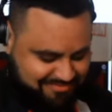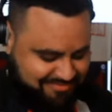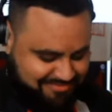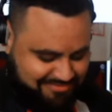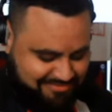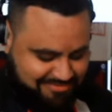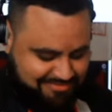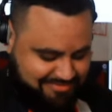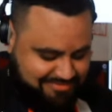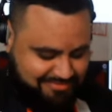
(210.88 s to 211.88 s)

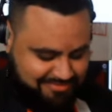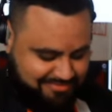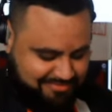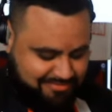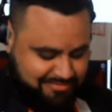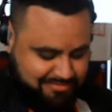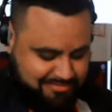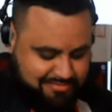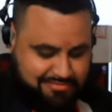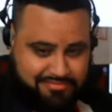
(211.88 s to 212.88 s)

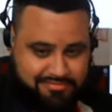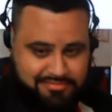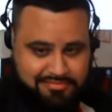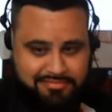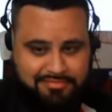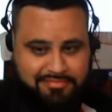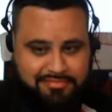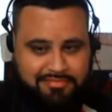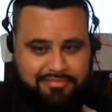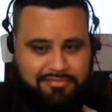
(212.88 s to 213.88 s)

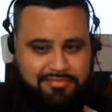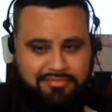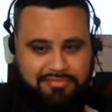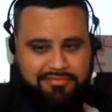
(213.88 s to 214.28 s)
This person isn't speaking.